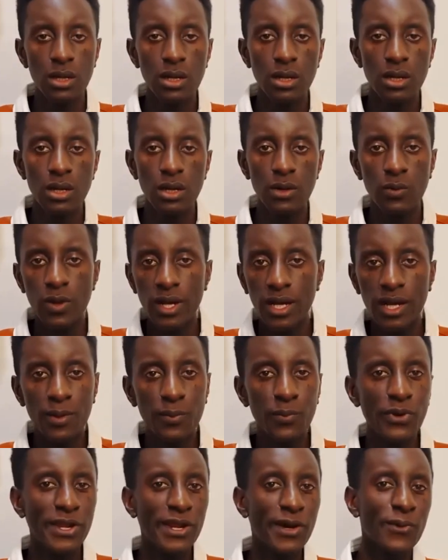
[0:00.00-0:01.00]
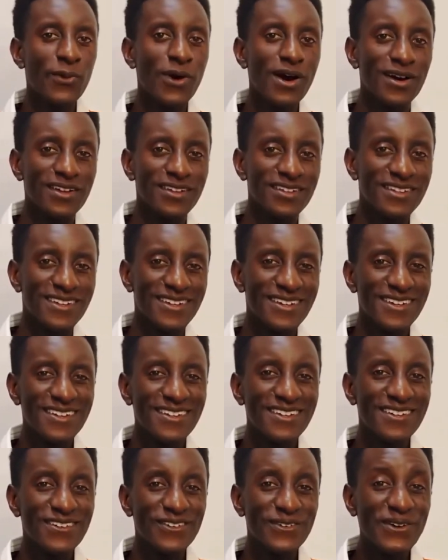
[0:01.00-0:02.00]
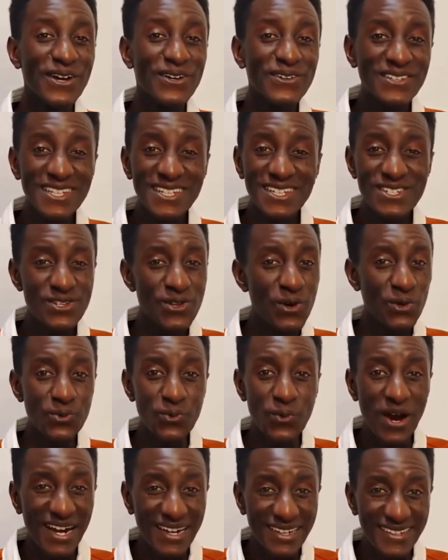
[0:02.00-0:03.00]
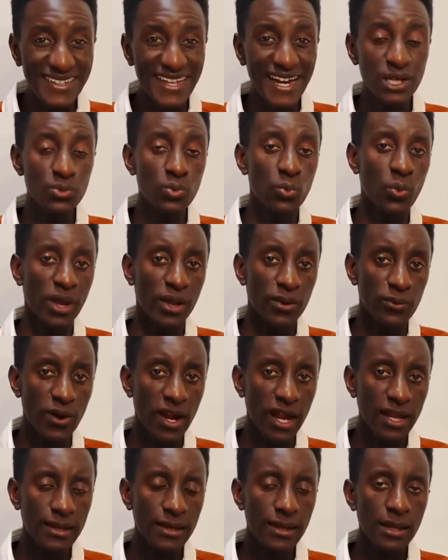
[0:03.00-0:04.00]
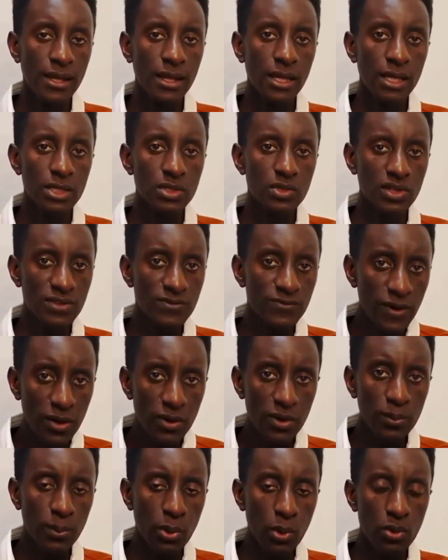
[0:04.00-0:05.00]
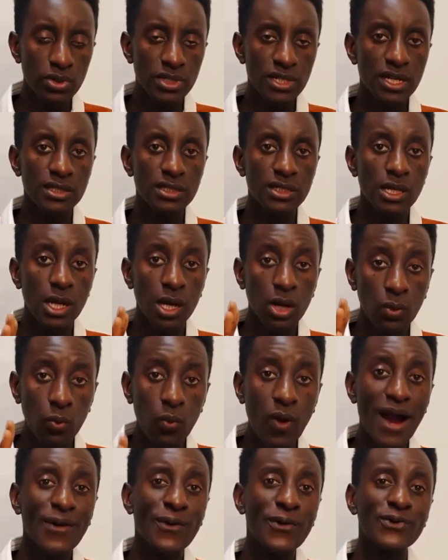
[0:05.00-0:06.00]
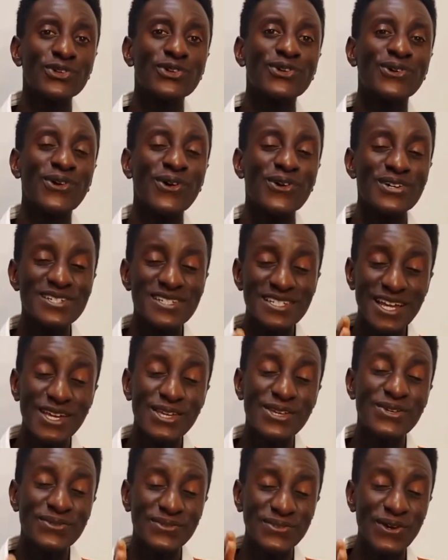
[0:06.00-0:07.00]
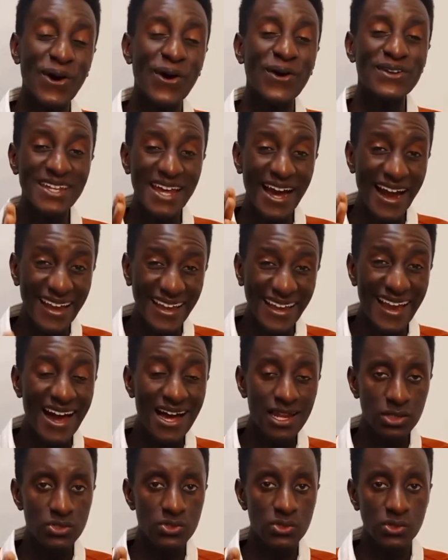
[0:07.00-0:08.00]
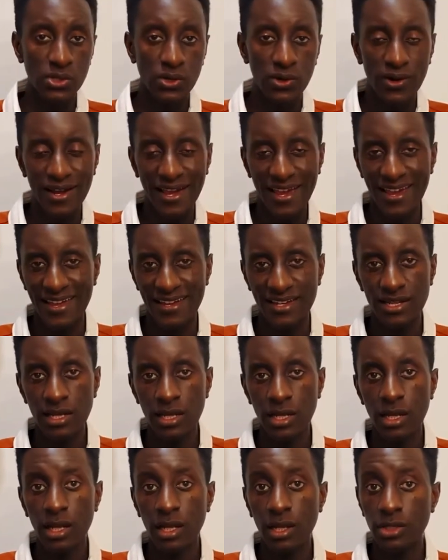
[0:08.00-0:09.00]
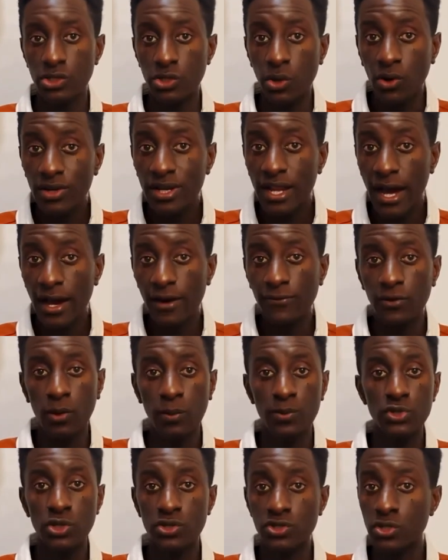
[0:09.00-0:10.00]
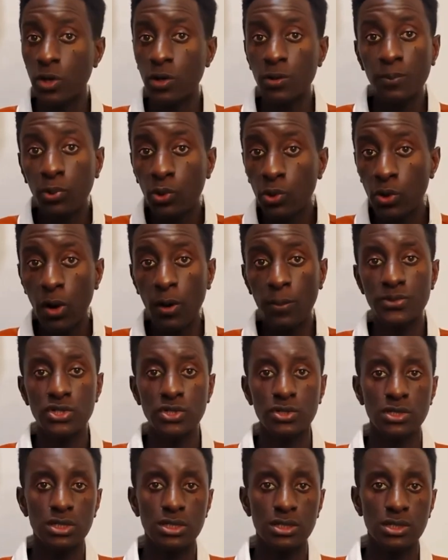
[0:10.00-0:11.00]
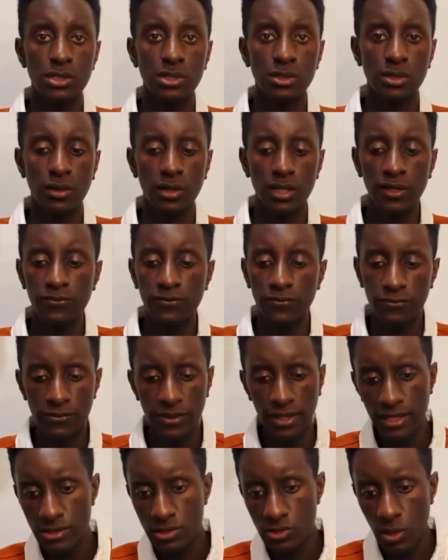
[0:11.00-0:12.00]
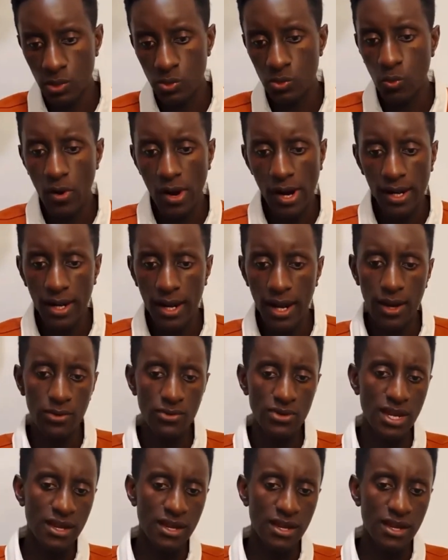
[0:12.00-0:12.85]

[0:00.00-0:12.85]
I wake up when I want. Well, things don't work that way, right? So it's very important. Work on your goals like you've got a gun to your head. Don't have options. Don't put options, if things don't work out.